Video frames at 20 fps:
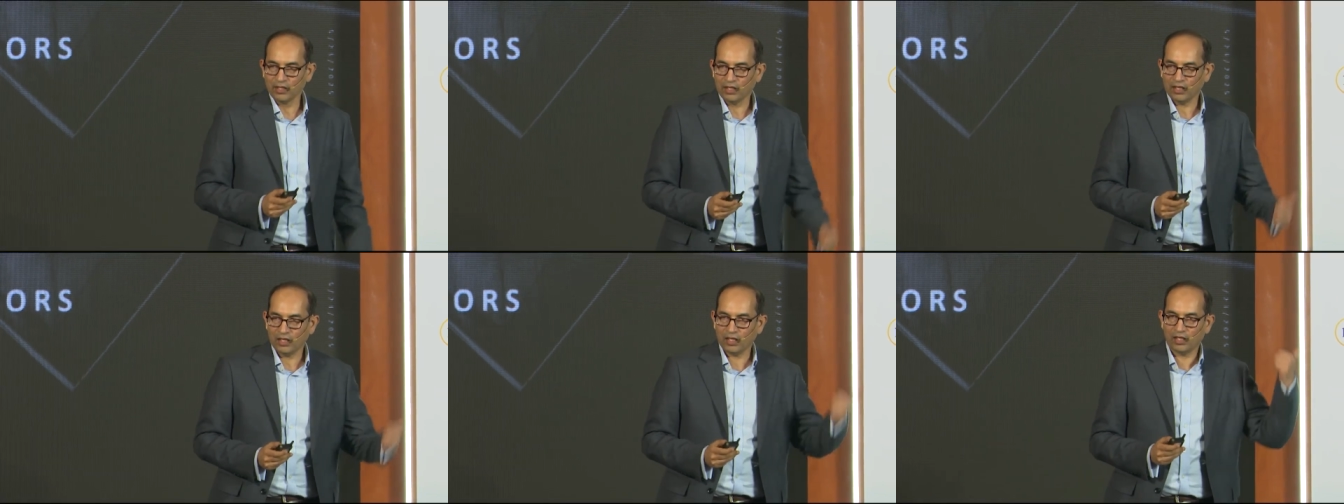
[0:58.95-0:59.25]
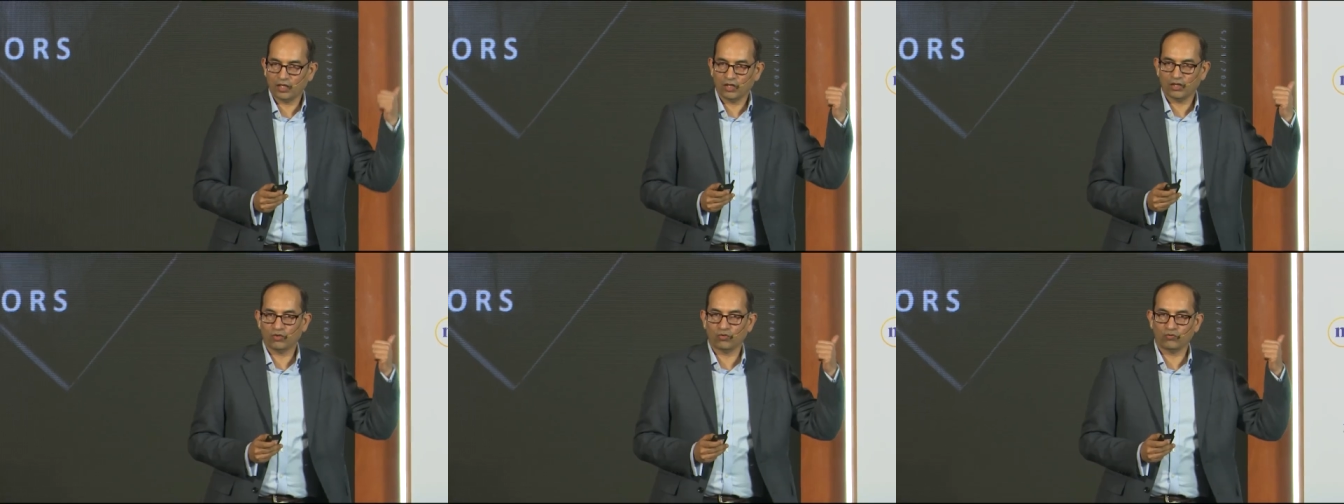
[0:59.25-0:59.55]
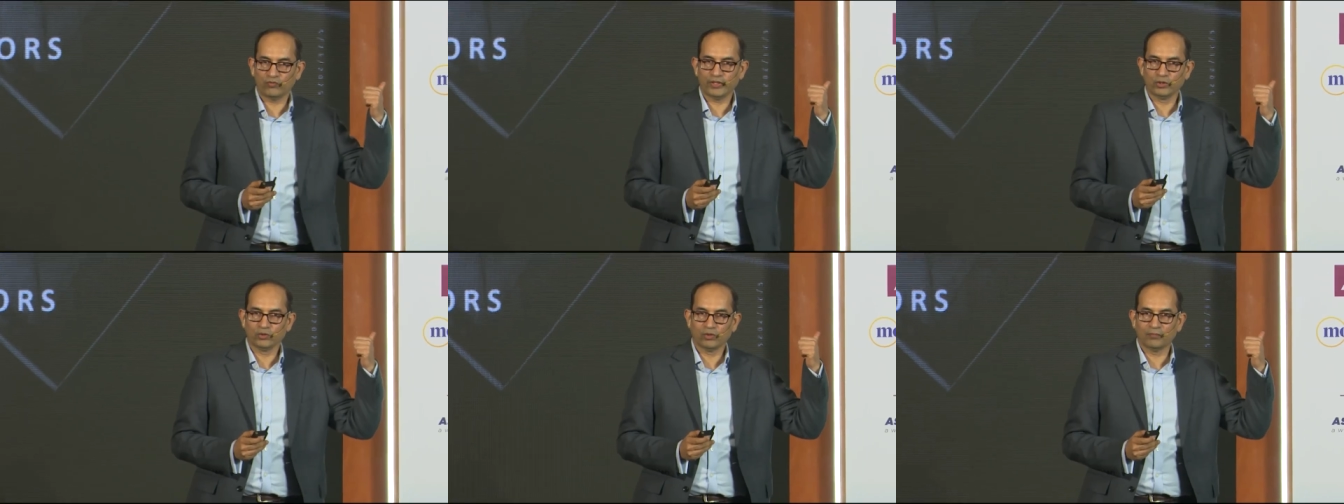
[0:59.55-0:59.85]

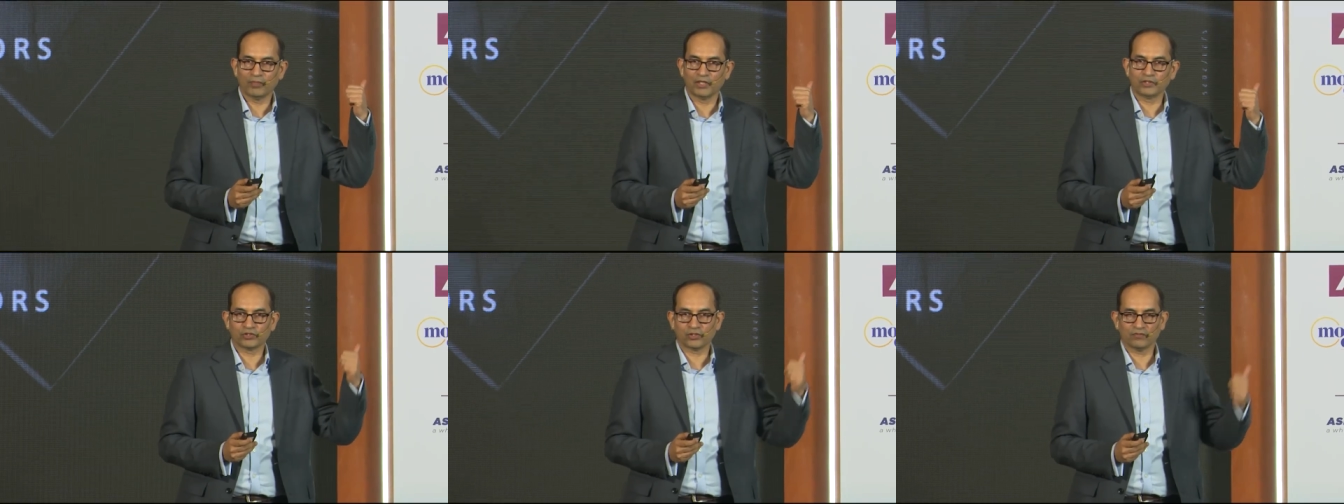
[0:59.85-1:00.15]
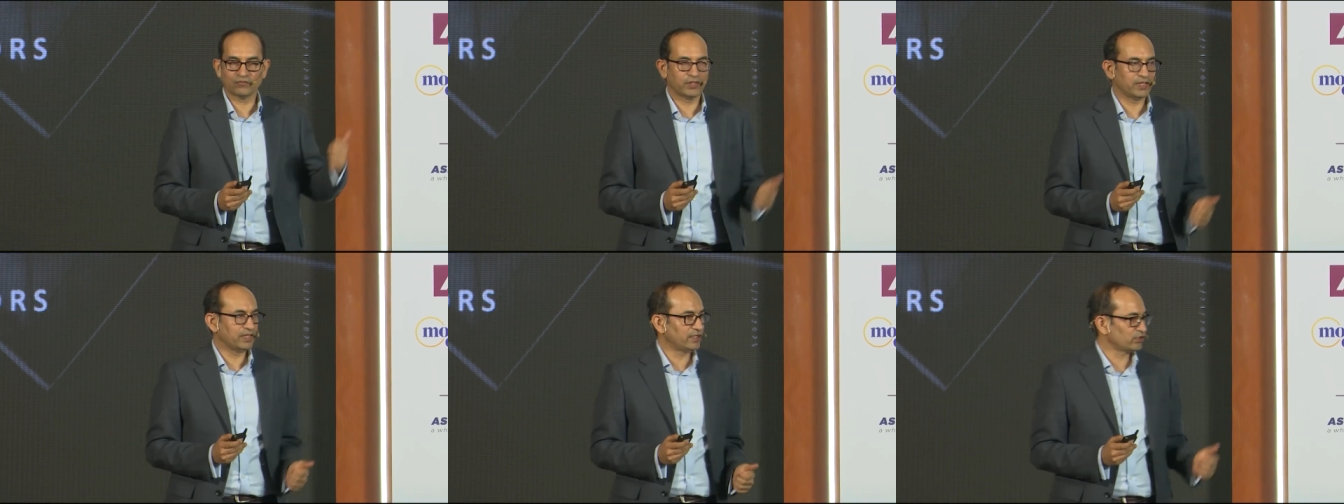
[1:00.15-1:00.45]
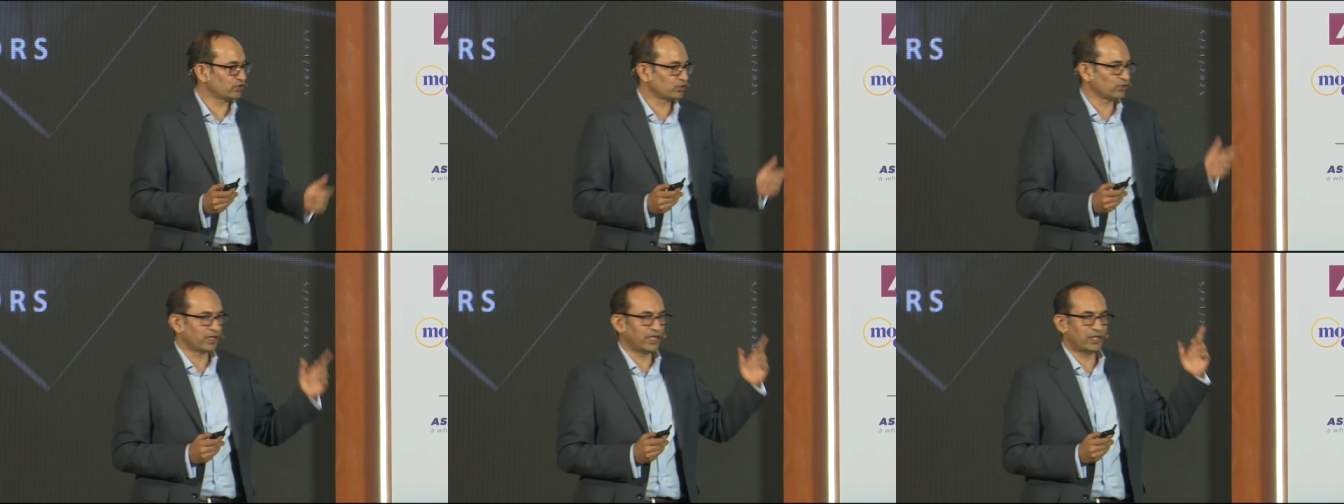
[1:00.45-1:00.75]
We do a bunch of these.
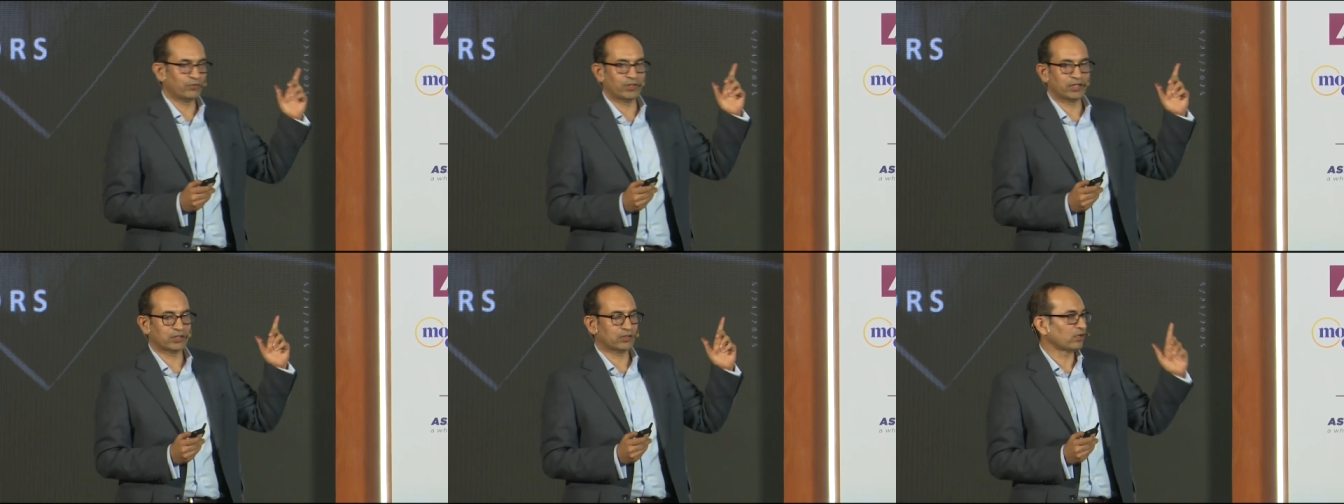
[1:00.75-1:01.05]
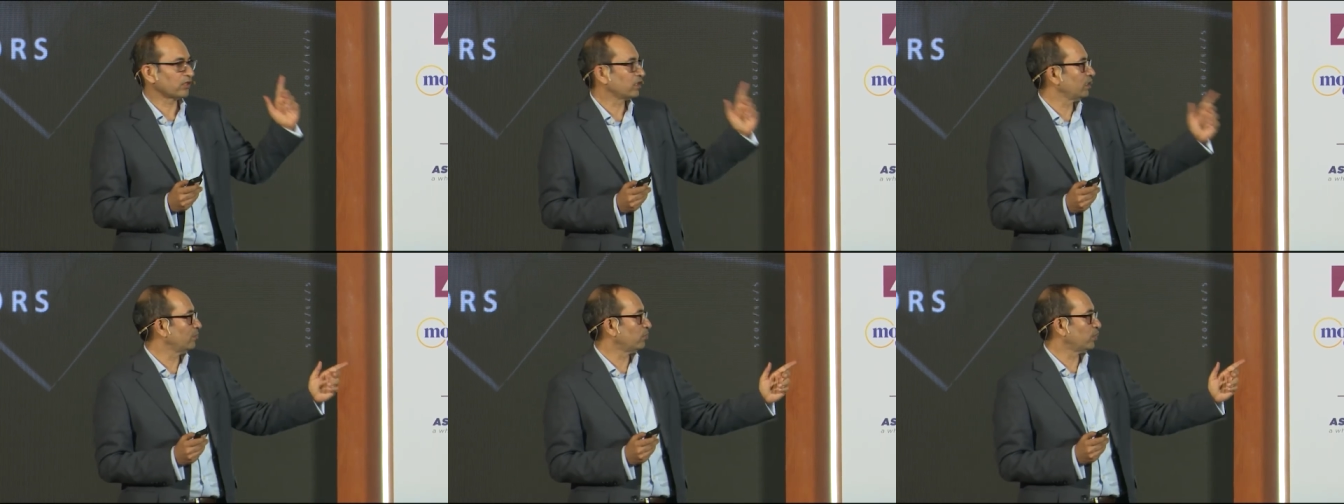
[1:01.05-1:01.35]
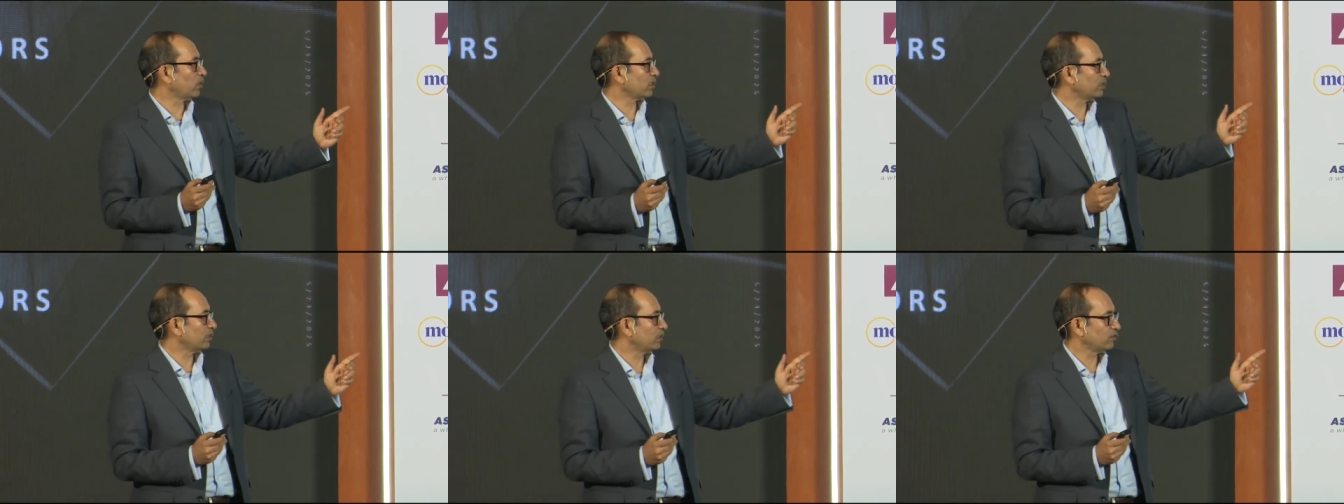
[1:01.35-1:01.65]
Today, we are talking
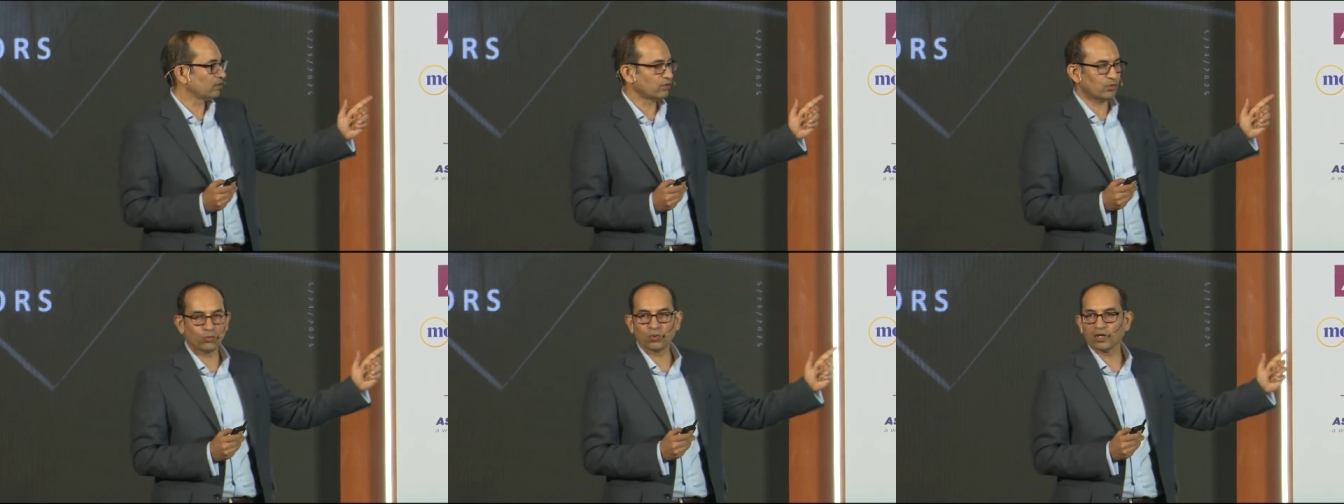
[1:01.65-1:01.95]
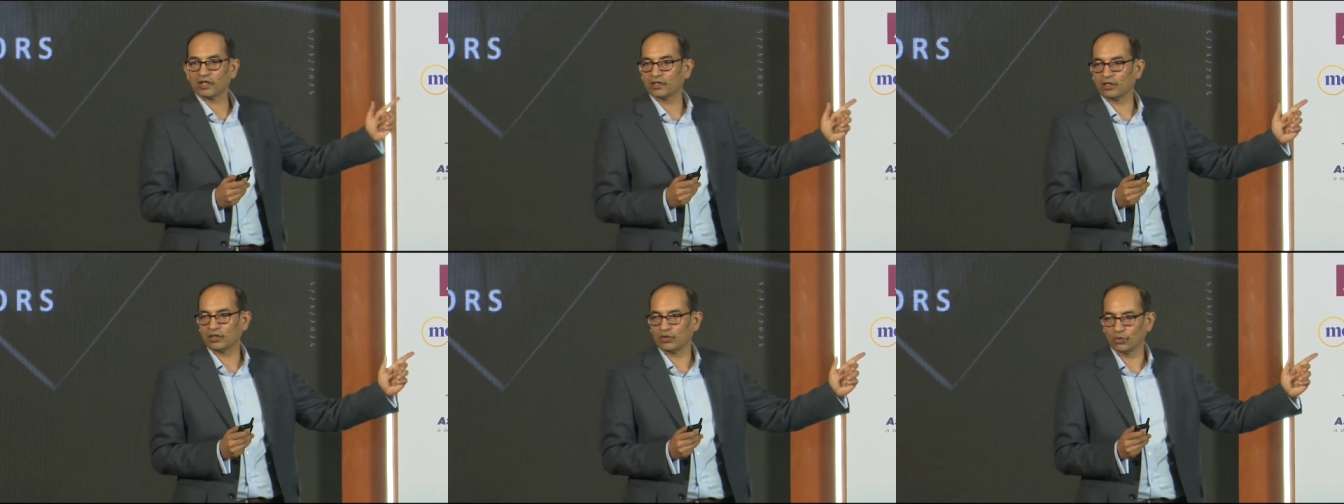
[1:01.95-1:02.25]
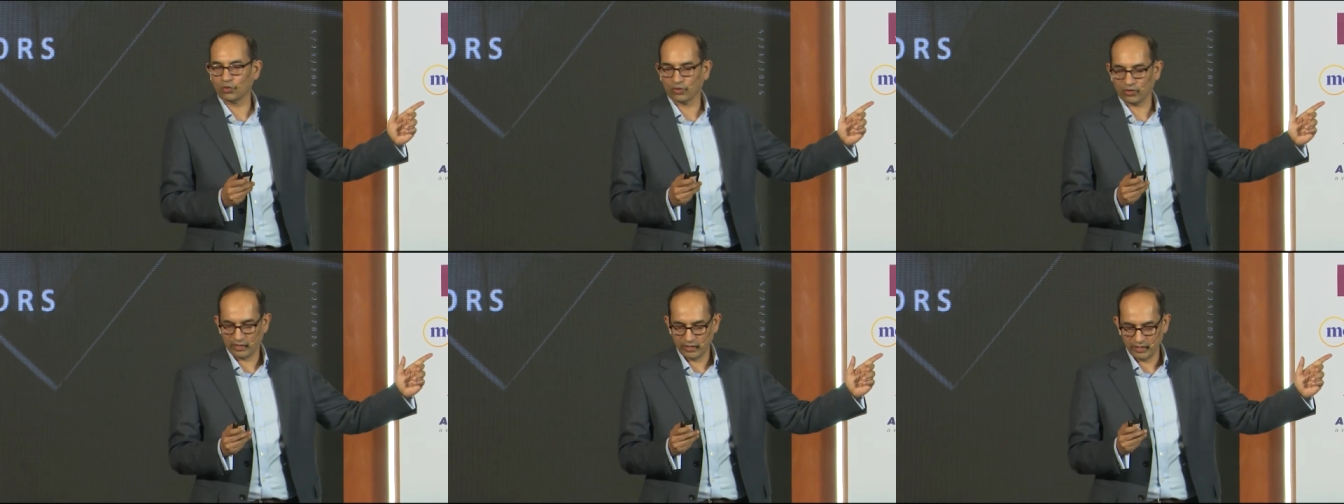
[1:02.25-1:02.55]
about one of the
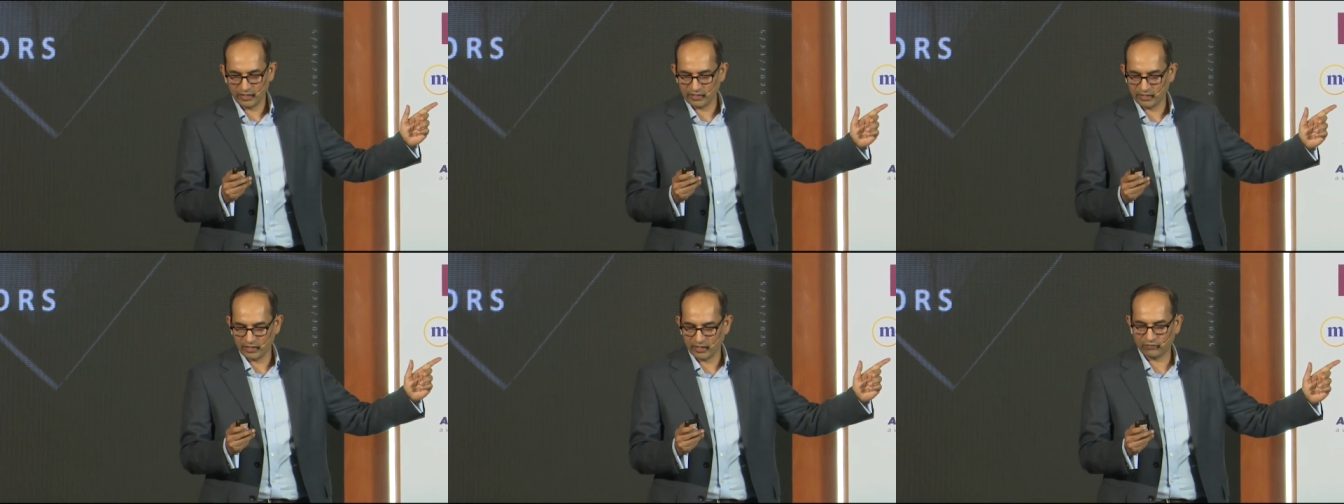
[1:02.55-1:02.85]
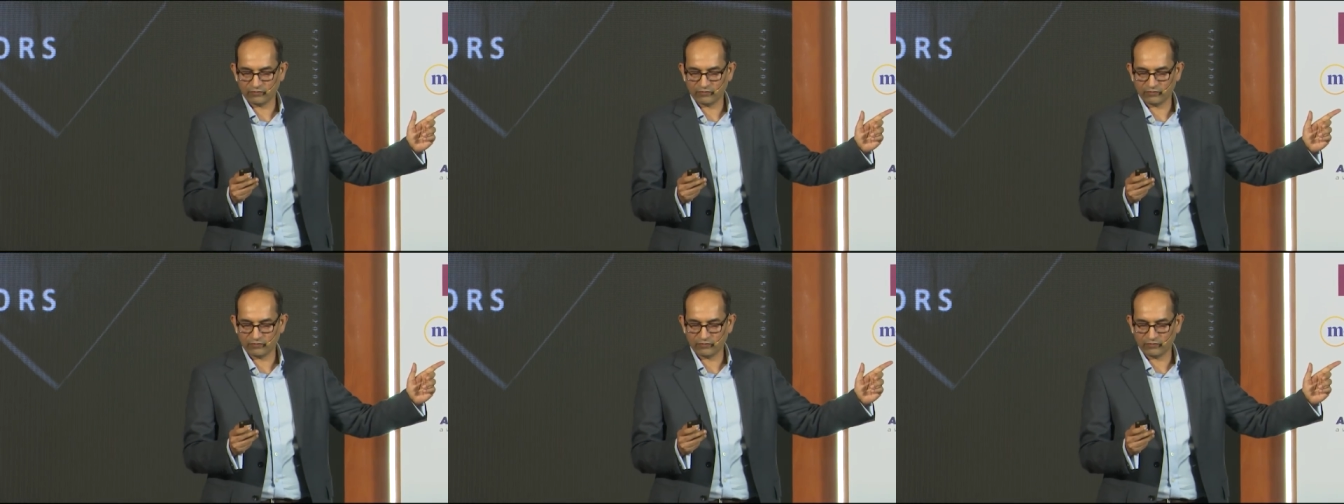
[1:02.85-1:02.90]
core ETF